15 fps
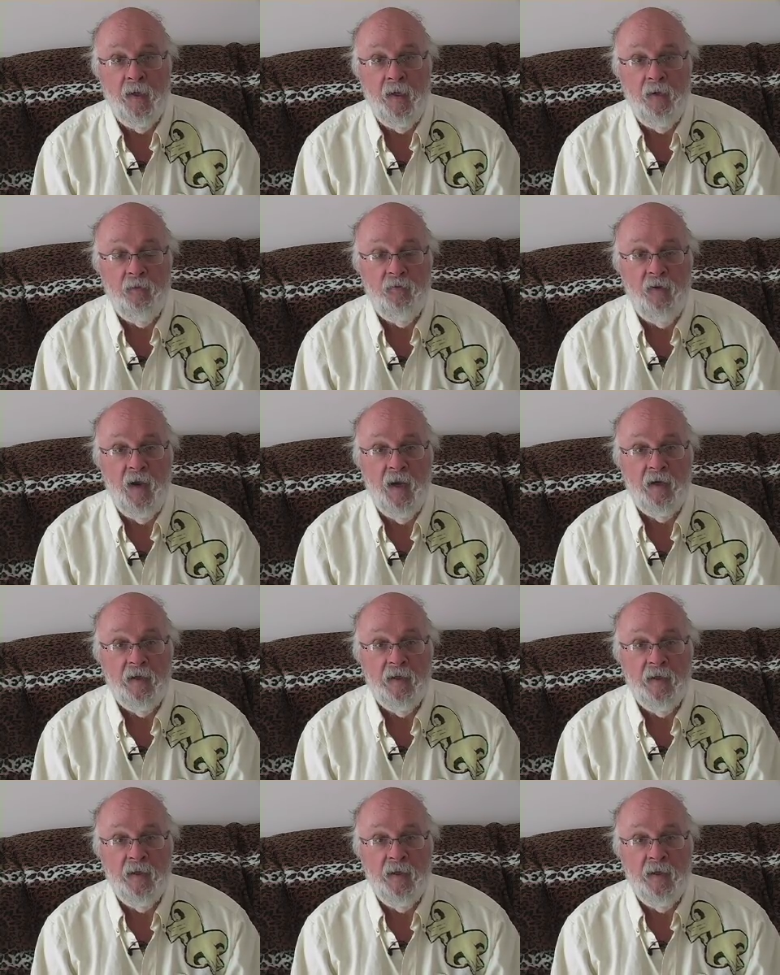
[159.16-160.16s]
In
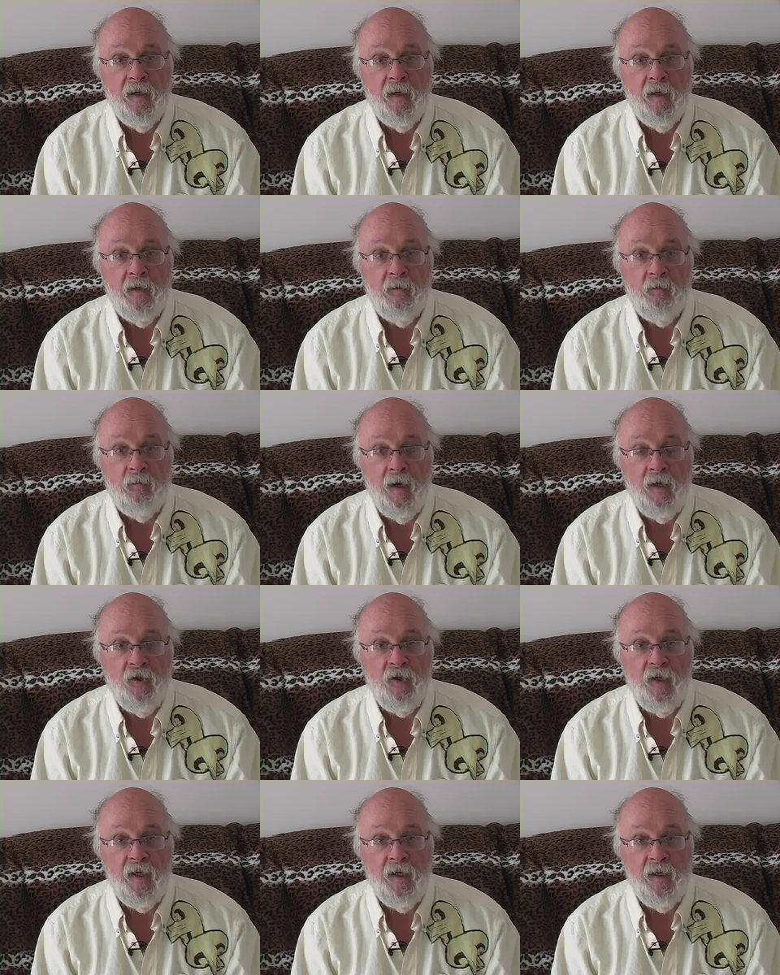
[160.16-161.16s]
fact, uh,
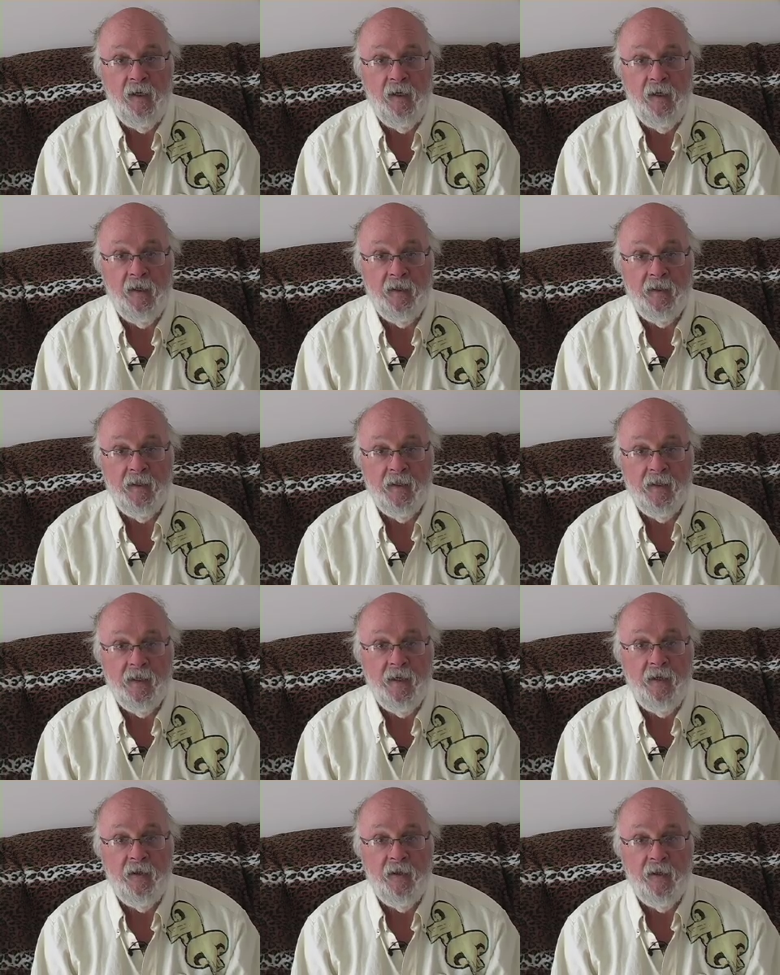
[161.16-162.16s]
reishi is
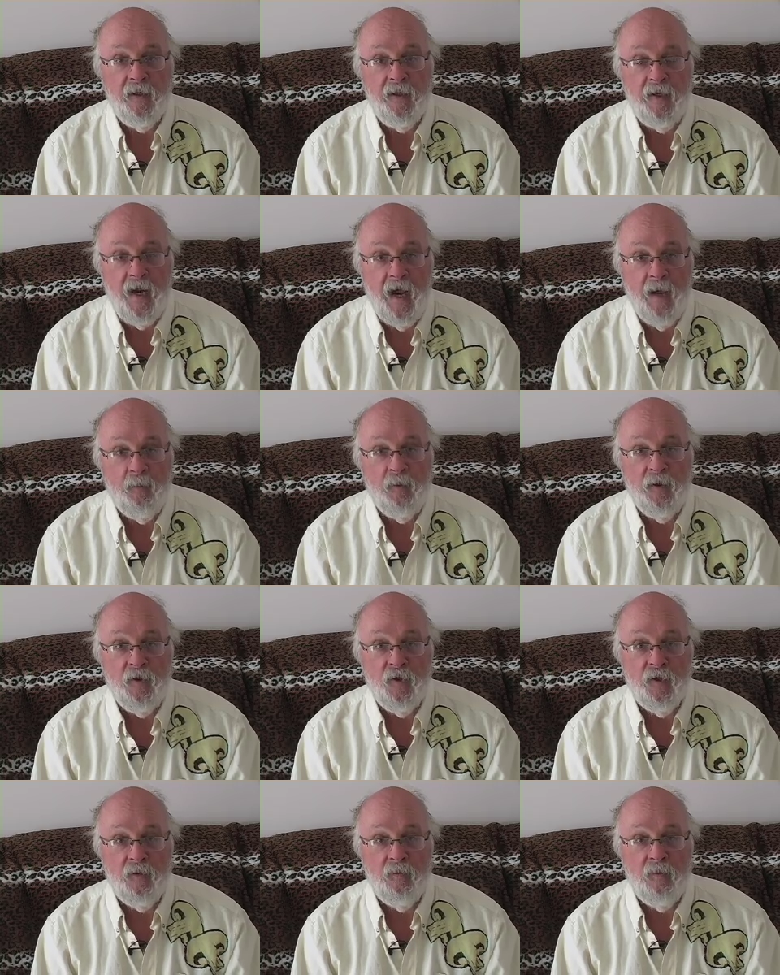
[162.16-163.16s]
considered an
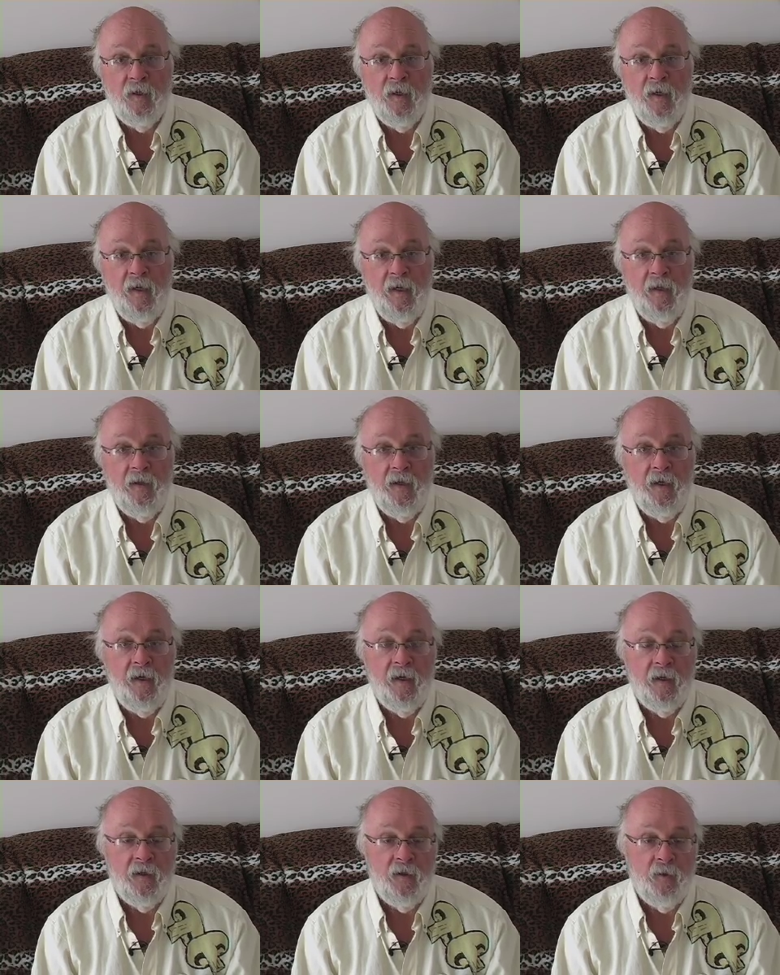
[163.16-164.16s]
adaptogen in
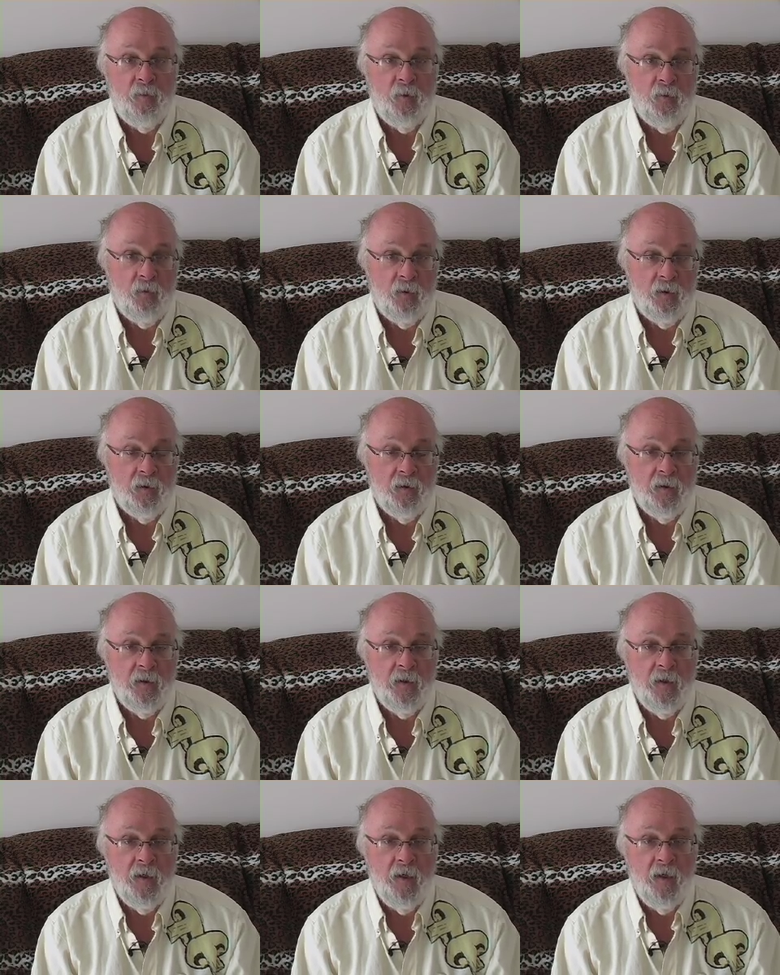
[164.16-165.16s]
the uh, herbal world,
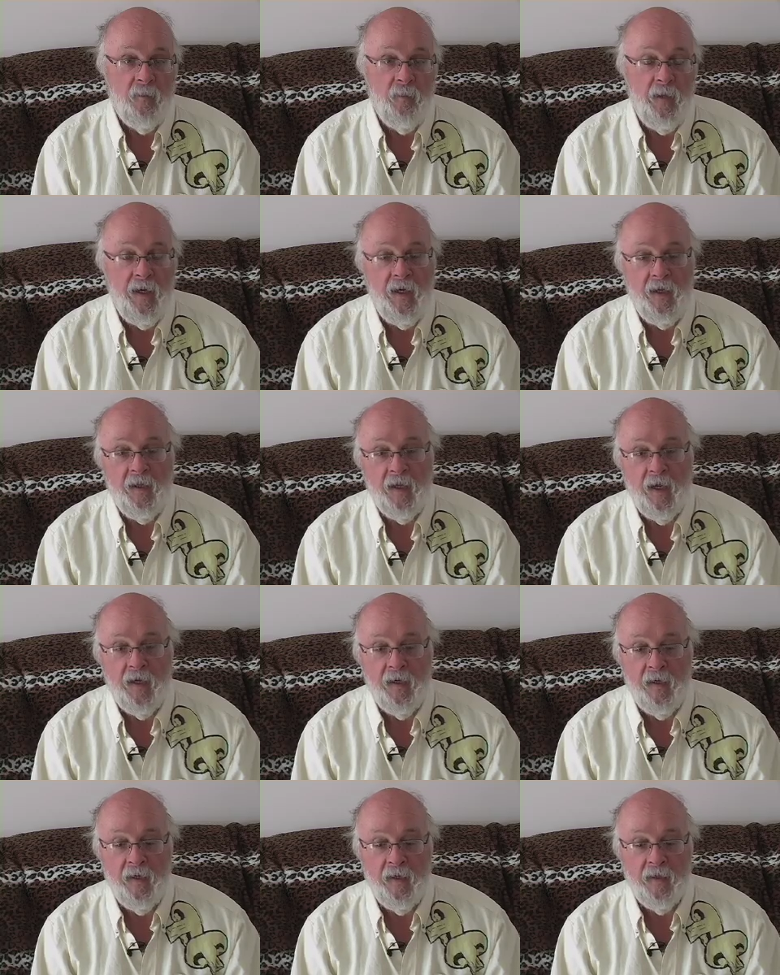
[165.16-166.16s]
meaning
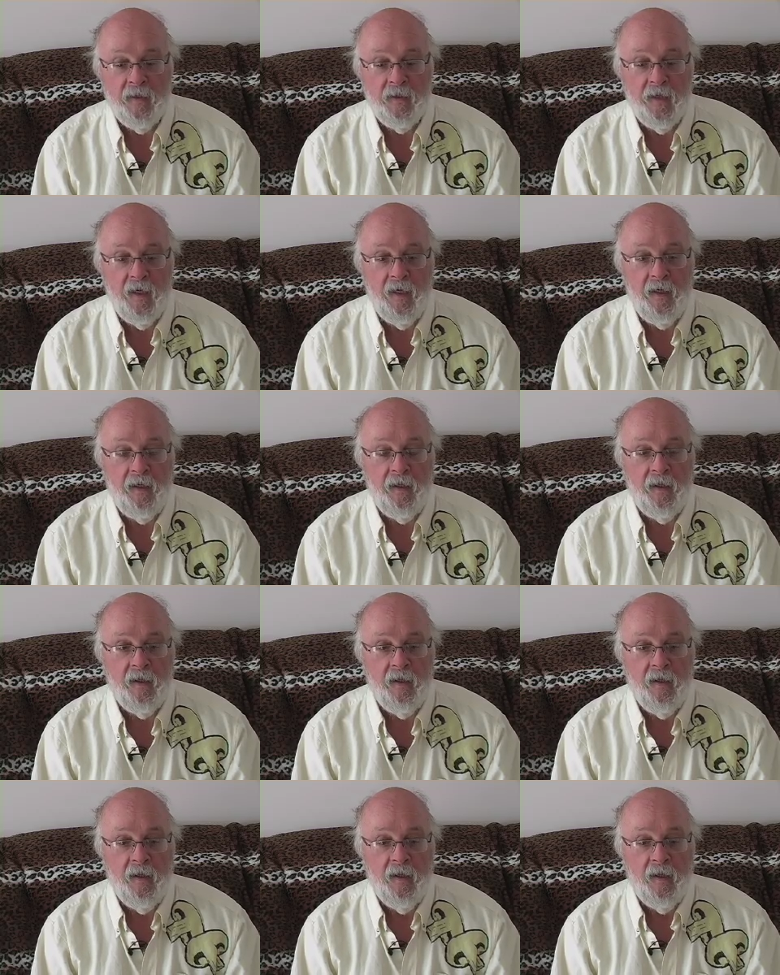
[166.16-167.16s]
that it is a
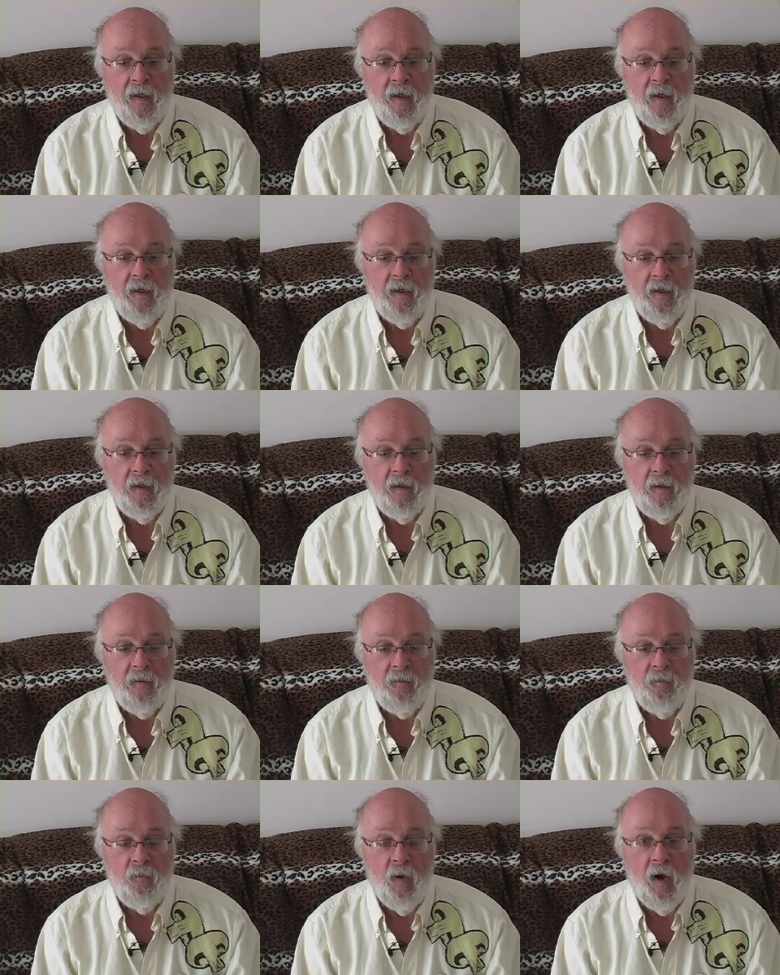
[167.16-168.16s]
uh,
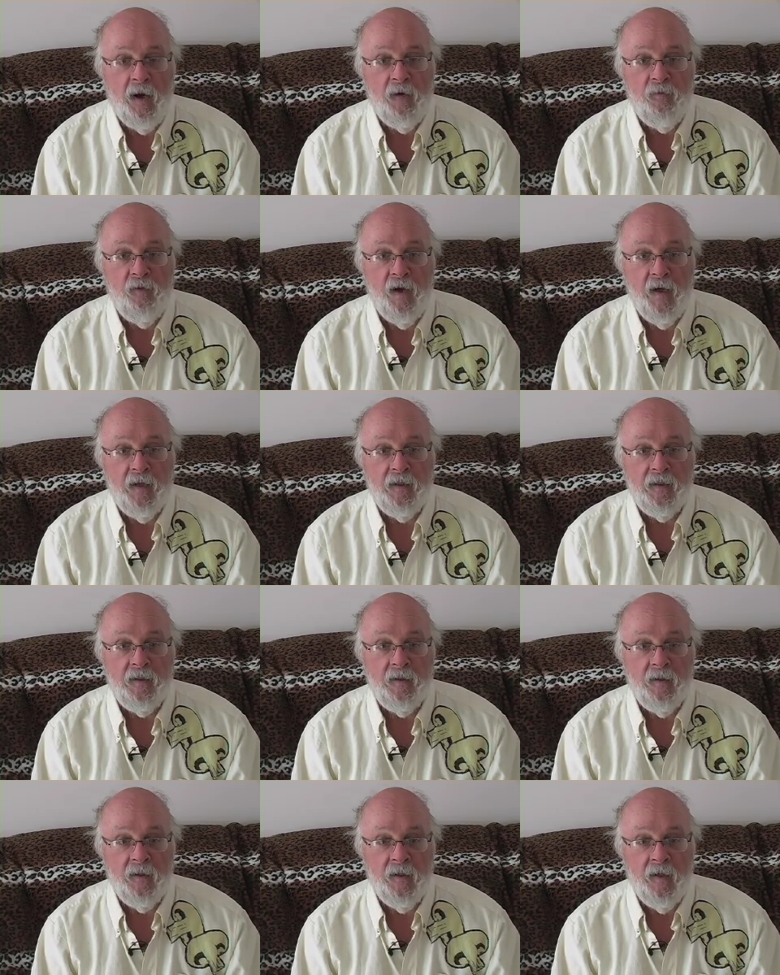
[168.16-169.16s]

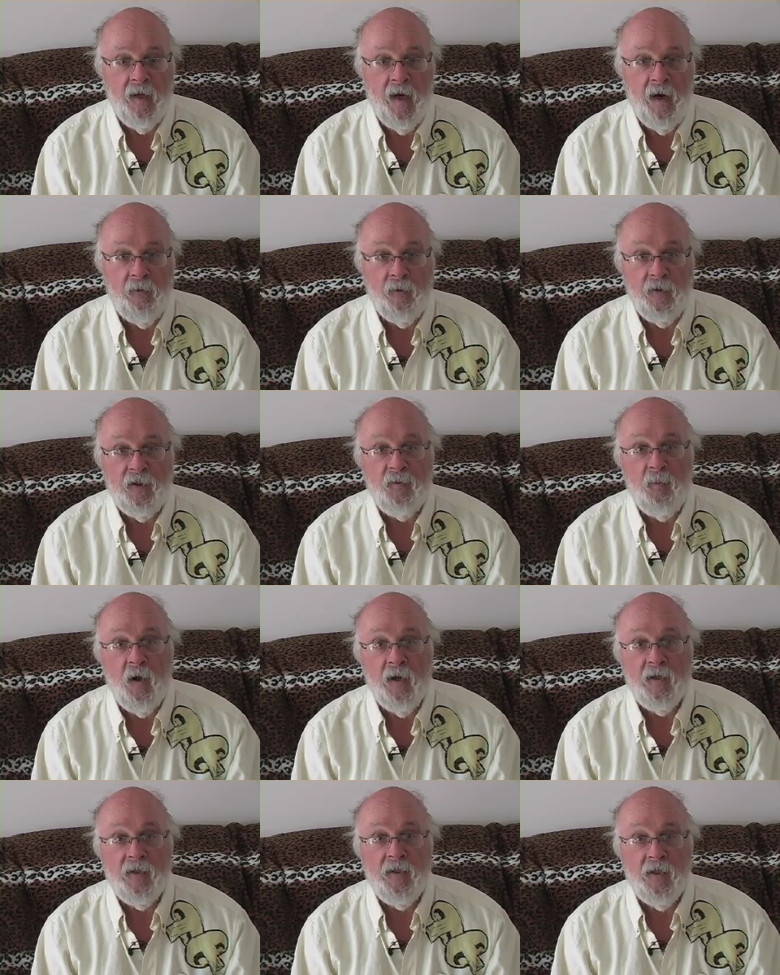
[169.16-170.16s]
modifies our
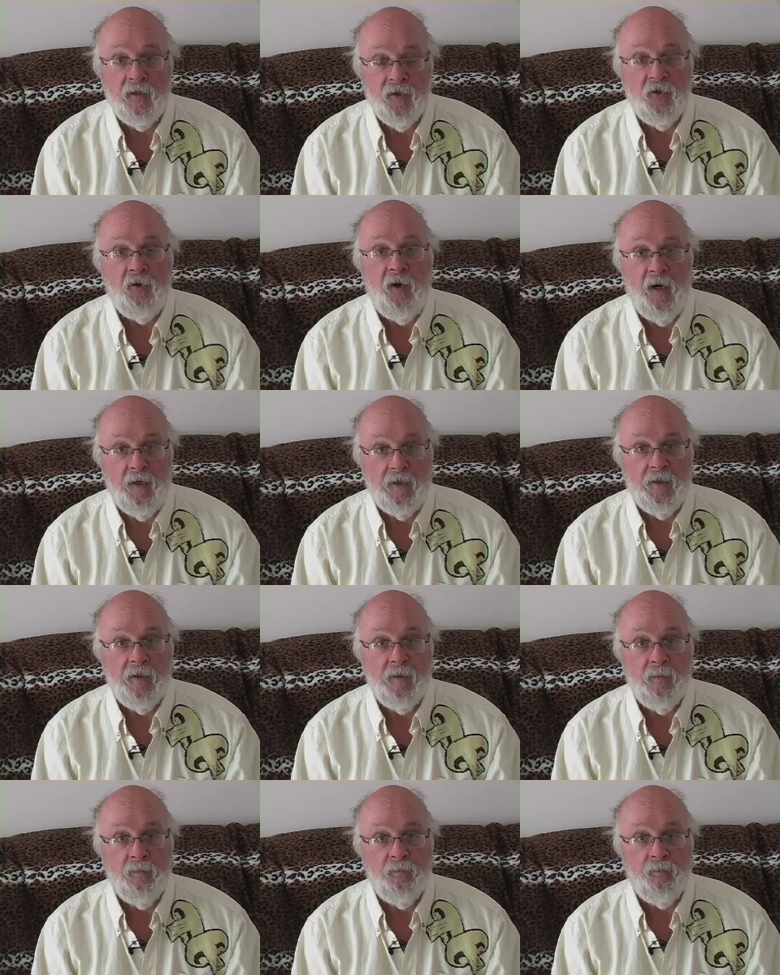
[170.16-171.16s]
response to stress.